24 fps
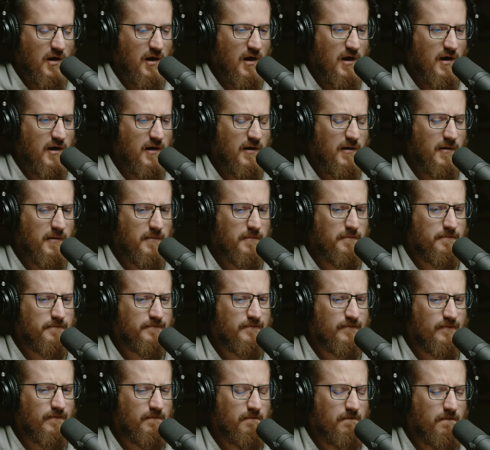I
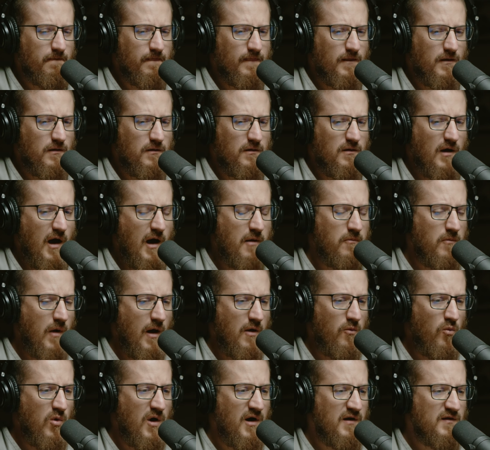
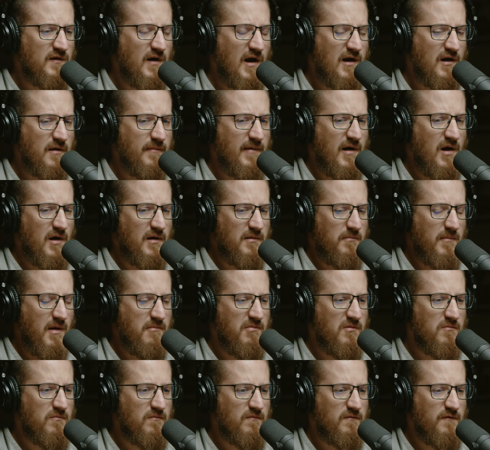want to talk about and
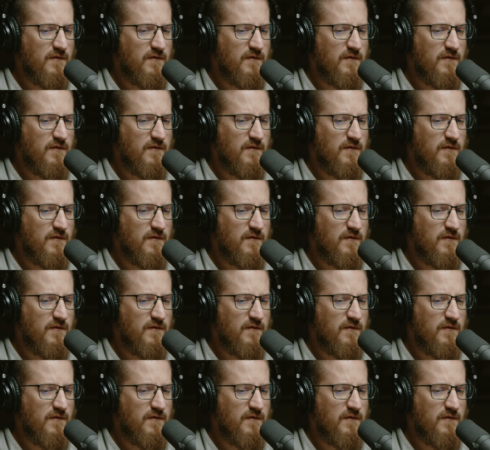maybe